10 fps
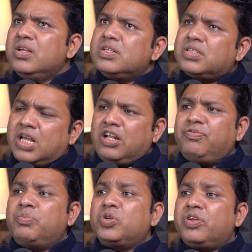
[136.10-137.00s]

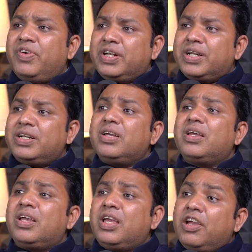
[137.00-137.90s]
Self-motivated
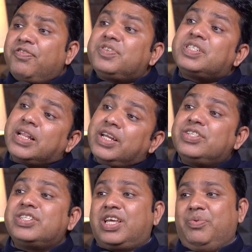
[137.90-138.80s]
if challenge
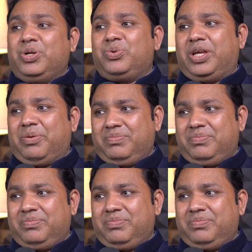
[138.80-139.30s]
is given to him